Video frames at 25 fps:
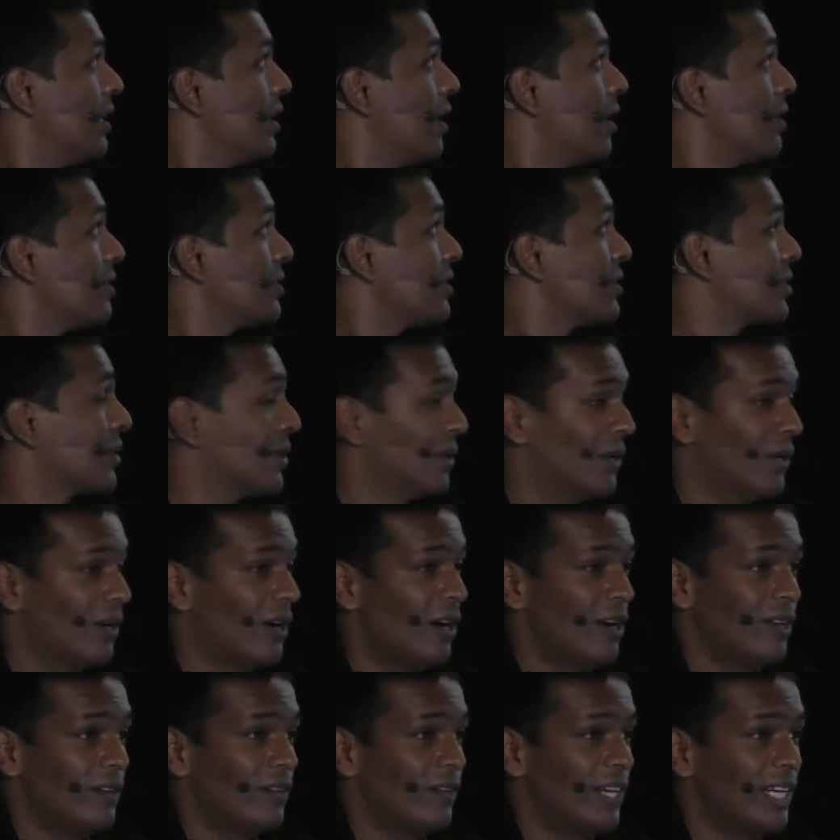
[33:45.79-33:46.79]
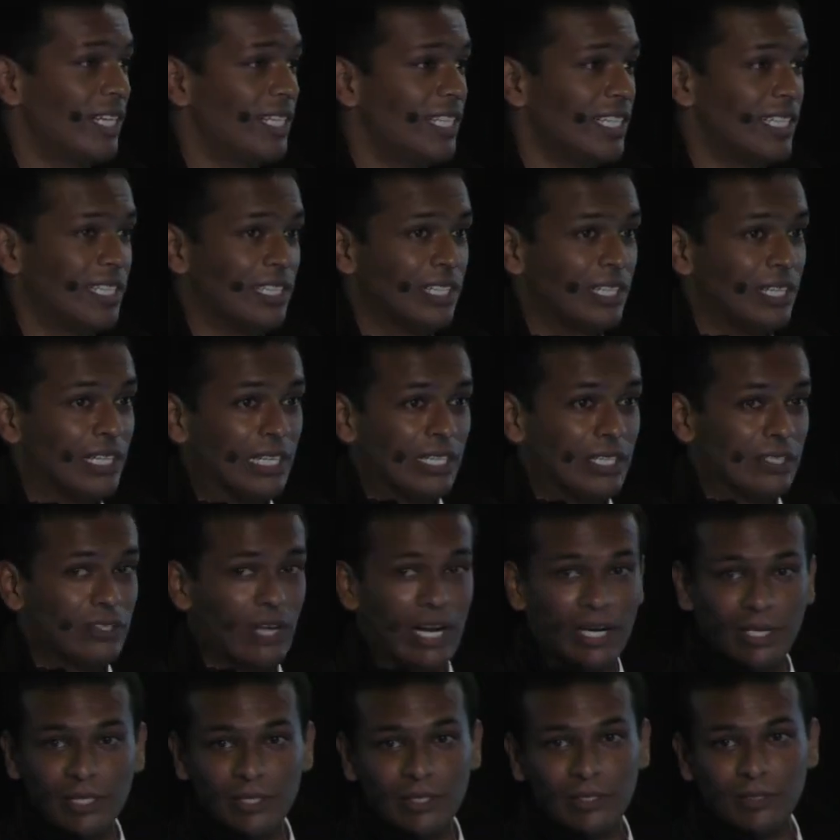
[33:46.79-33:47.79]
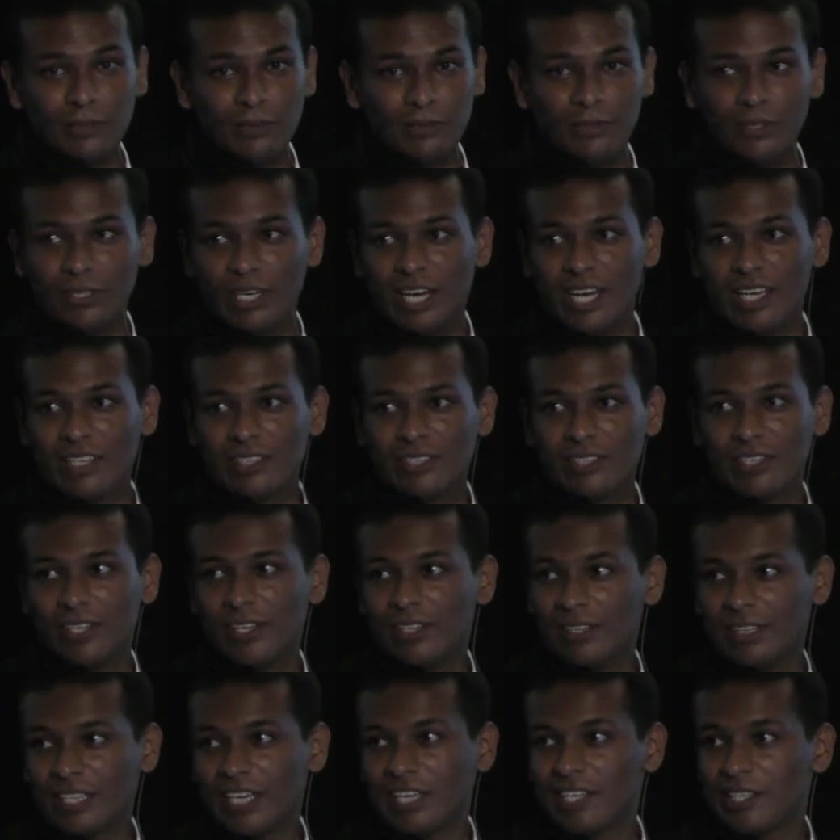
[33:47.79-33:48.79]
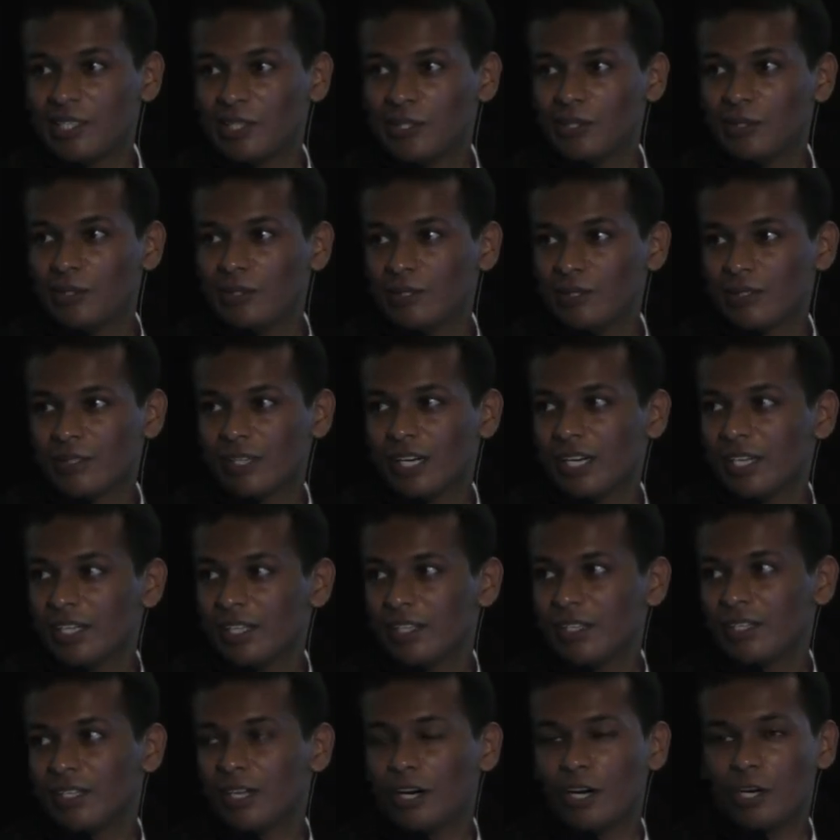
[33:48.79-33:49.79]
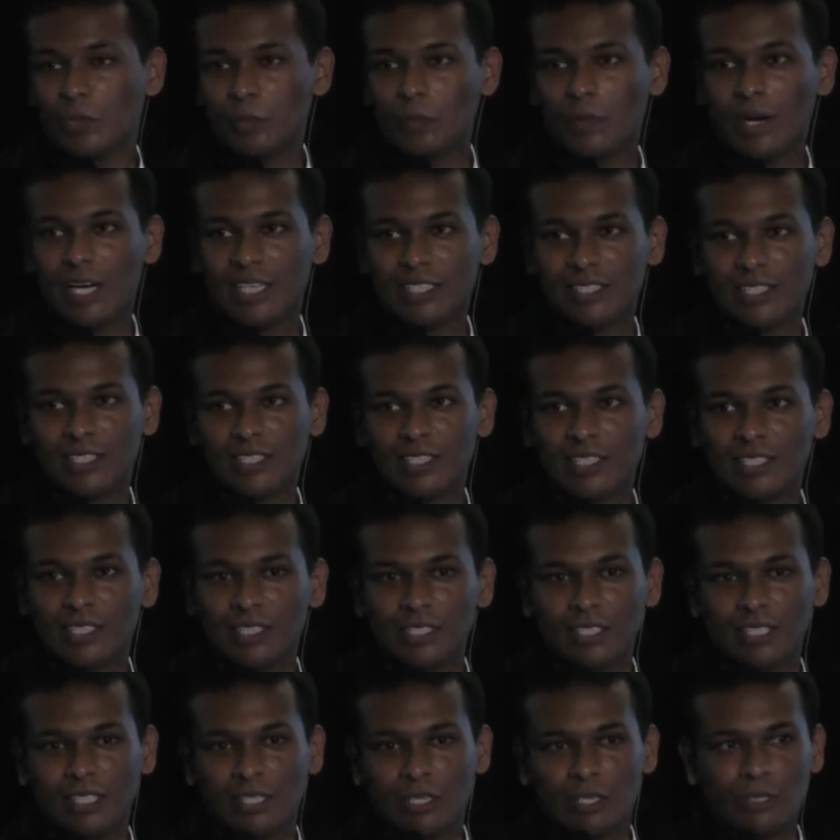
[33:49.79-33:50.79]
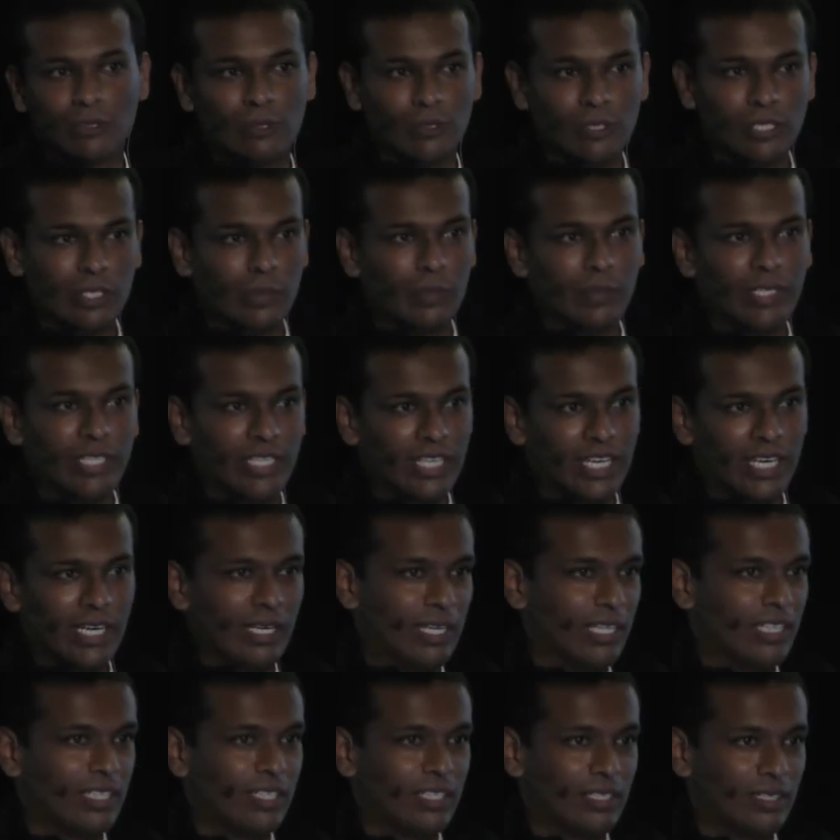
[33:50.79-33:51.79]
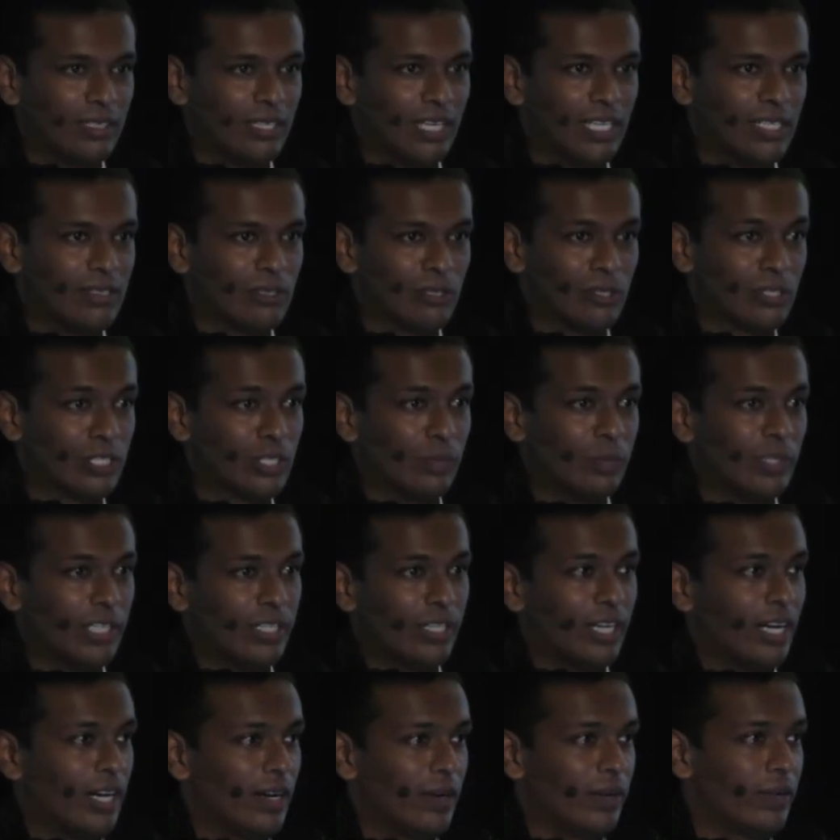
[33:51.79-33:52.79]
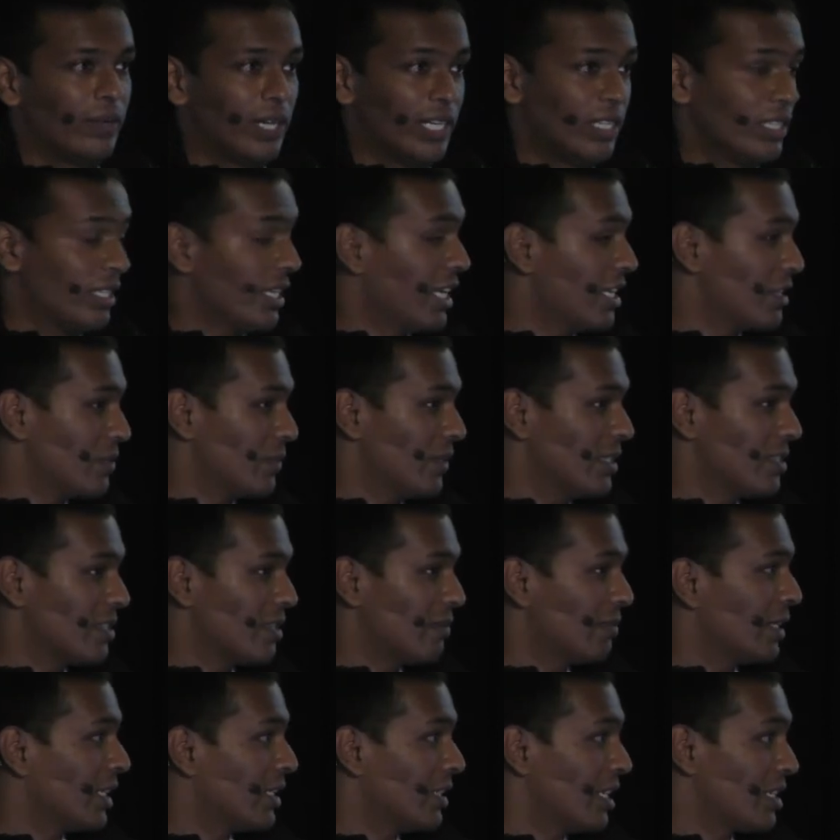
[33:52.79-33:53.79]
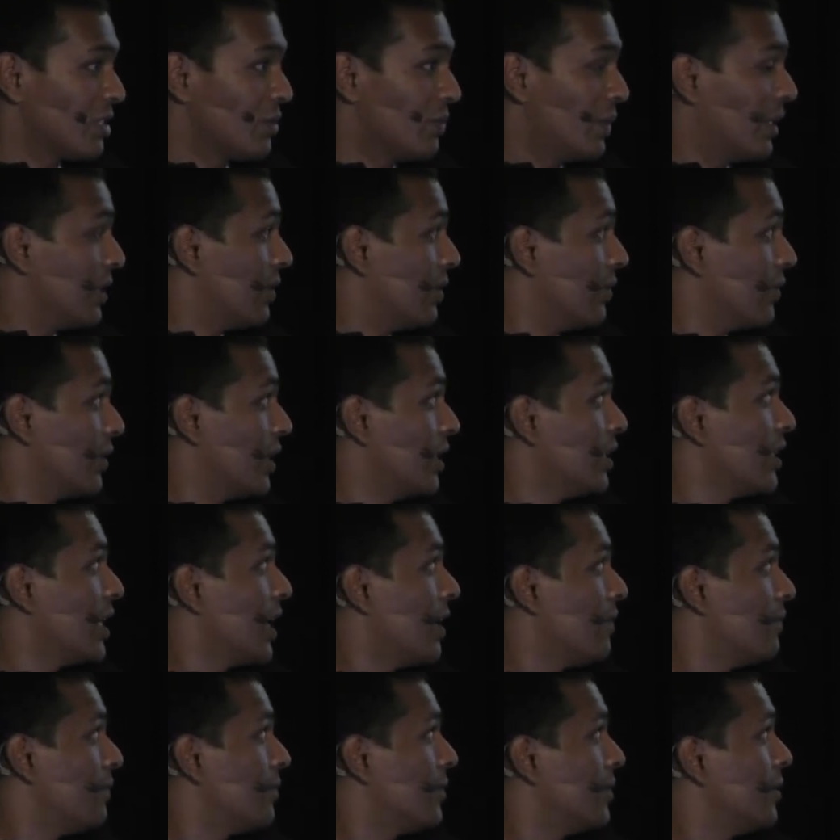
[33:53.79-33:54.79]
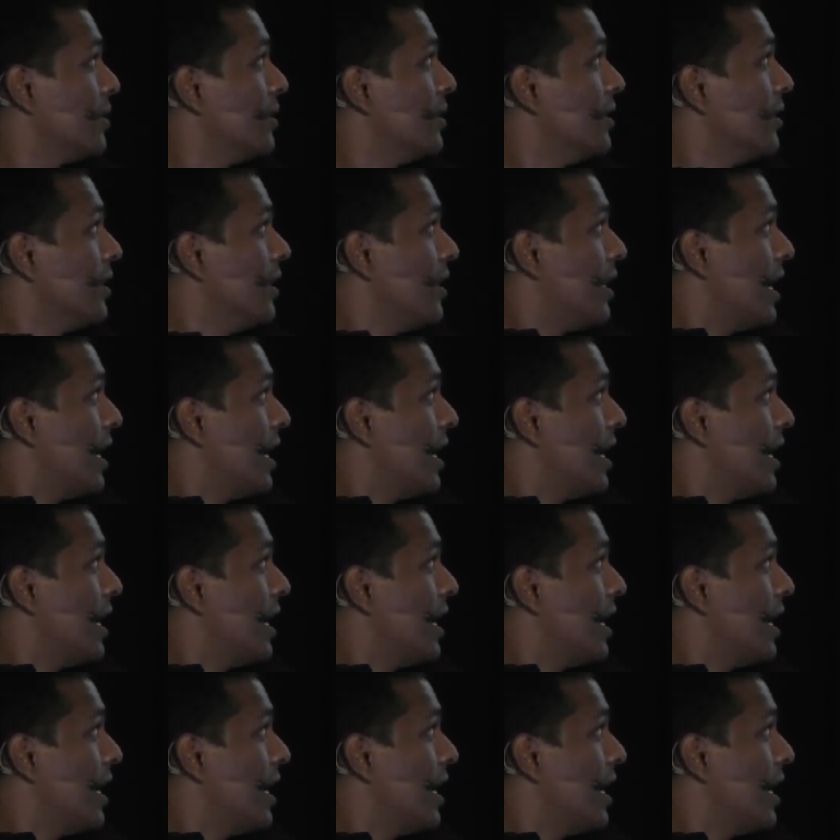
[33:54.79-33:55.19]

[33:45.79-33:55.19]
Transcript: also on Reddit. So I don't know if you guys here like use Reddit or not, but social media in social media, Reddit has been something that's been really helpful.